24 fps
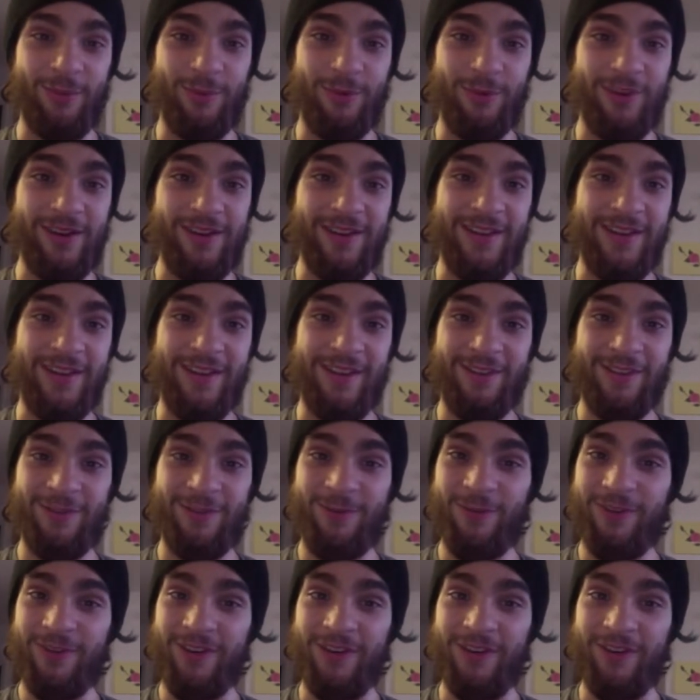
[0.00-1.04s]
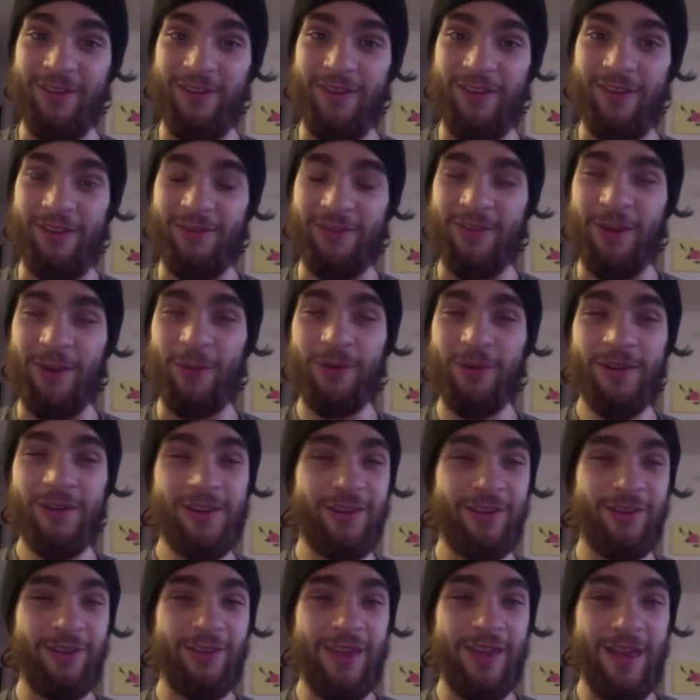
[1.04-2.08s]
we're going to get Squirtle evolved, and we're going to
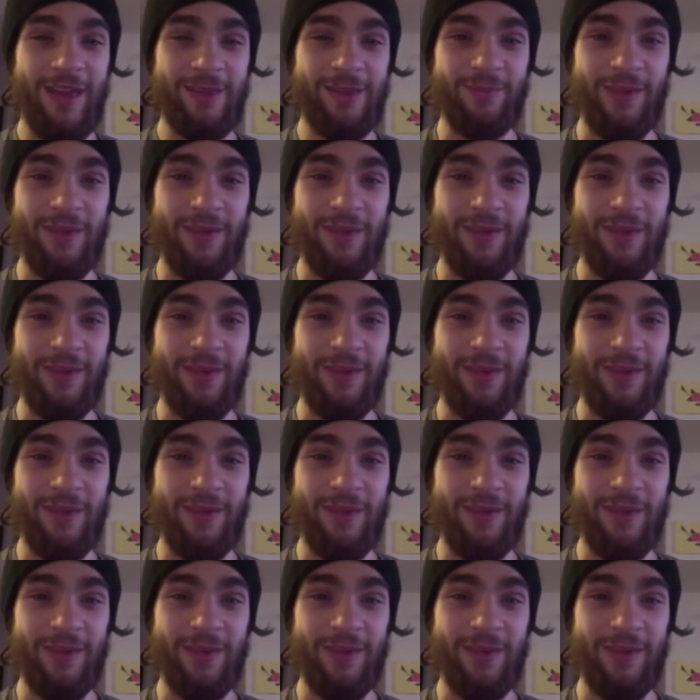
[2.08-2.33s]
do that